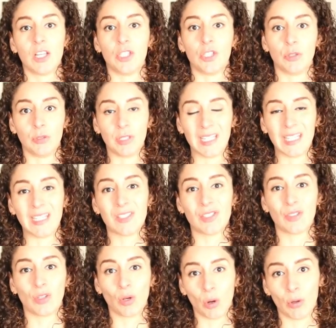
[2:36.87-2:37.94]
You need
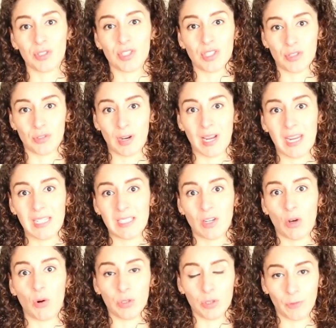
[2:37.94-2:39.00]
to
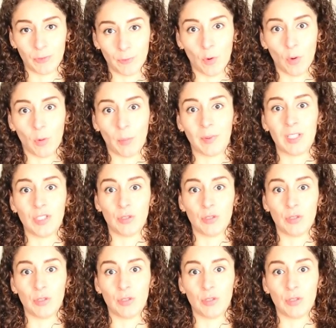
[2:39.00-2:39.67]
concentrate on your form.